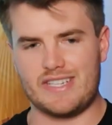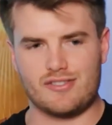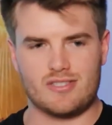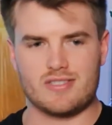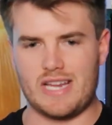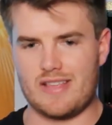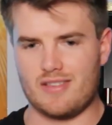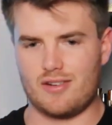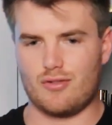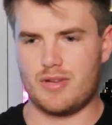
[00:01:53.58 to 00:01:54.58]
the citruses, it
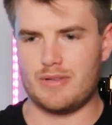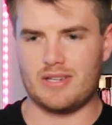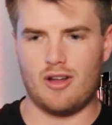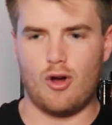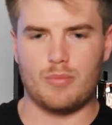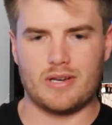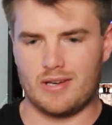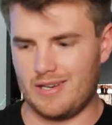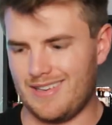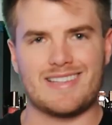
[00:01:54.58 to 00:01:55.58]
has the creamy
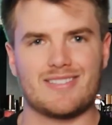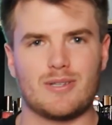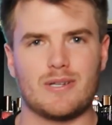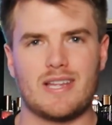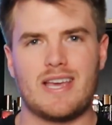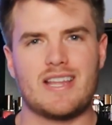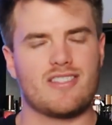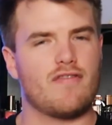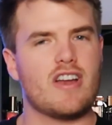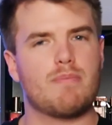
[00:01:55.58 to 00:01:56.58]
almondness to it.
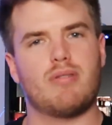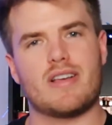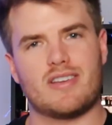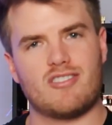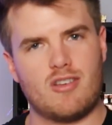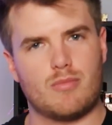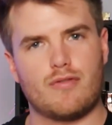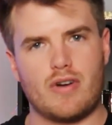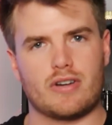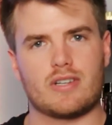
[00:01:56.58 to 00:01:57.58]
It's a very pleasant summer
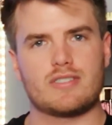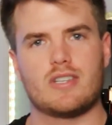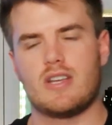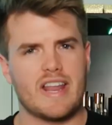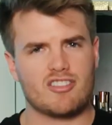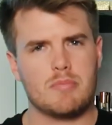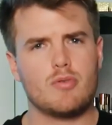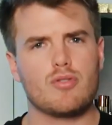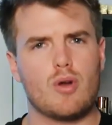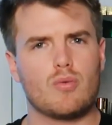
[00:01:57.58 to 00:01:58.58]
fragrance. Now, some
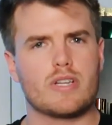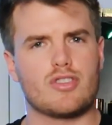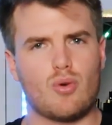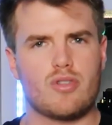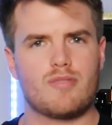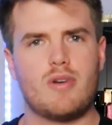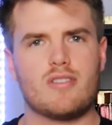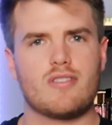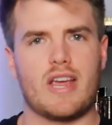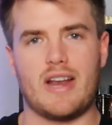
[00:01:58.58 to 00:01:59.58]
people don't really enjoy this
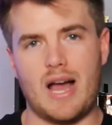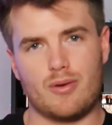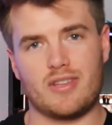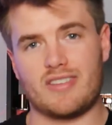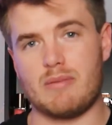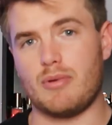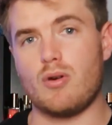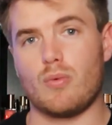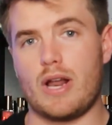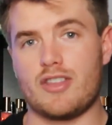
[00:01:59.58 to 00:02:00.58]
much, and I was in the same
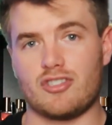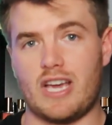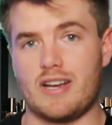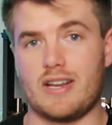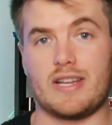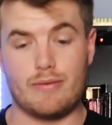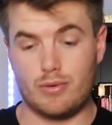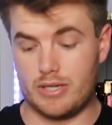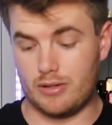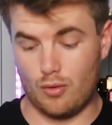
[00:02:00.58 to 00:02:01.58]
boat when I initially got it. It
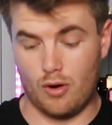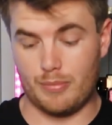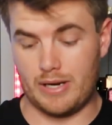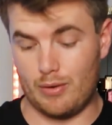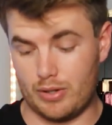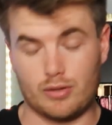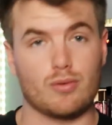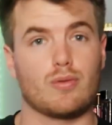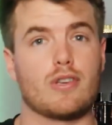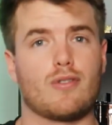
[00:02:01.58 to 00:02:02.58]
really grew on me, and I really grew to